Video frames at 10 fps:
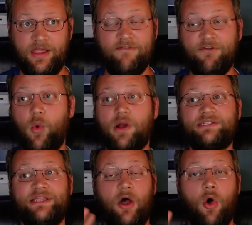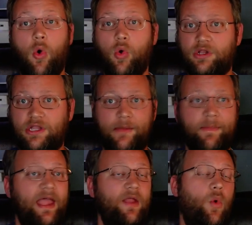If you want to see that whole
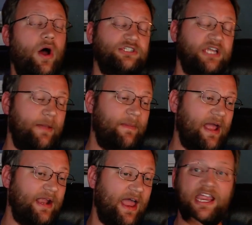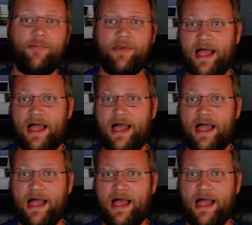clip and watch him and I deep